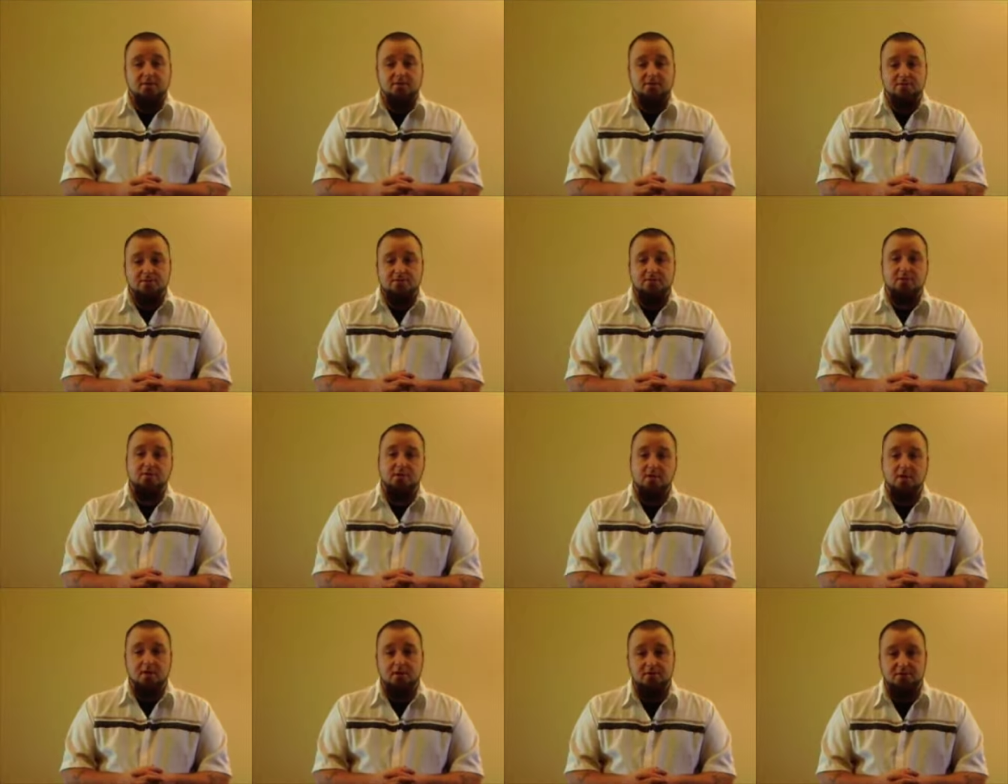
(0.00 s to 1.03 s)
another
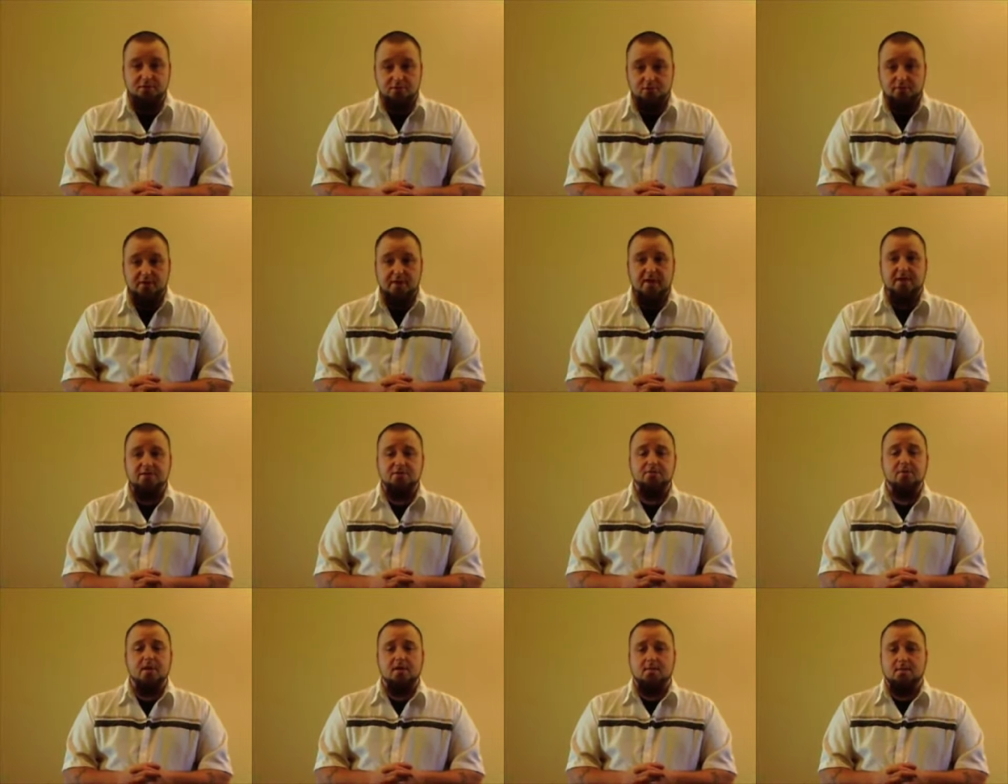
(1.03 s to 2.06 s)
another tool that I
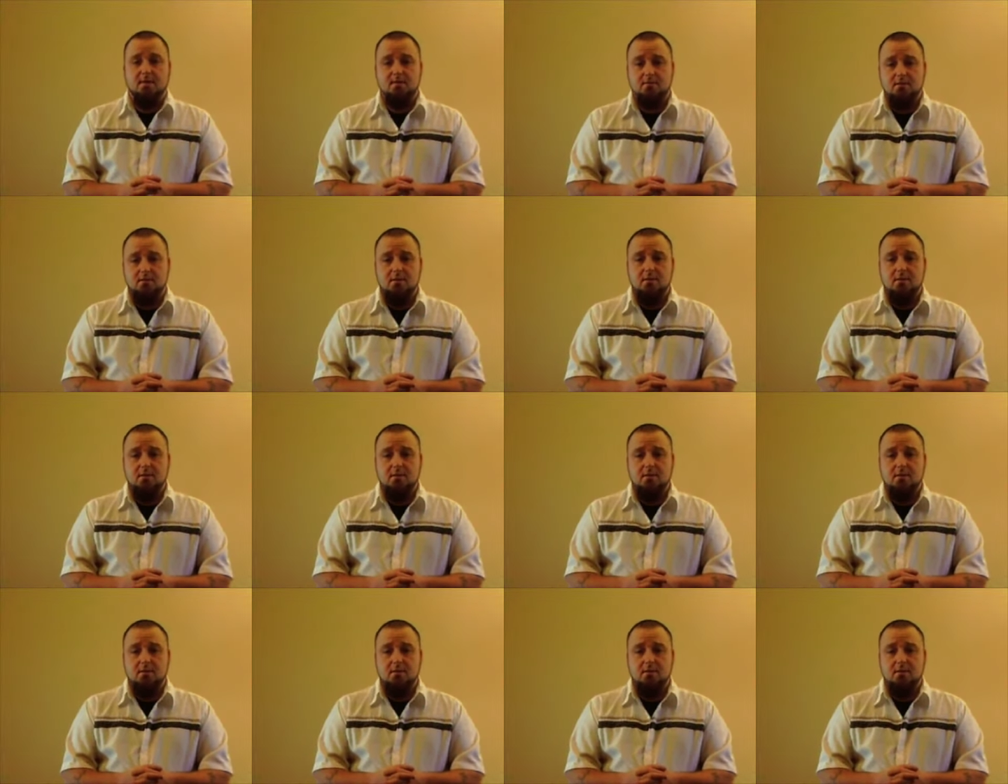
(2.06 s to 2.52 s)
do recommend.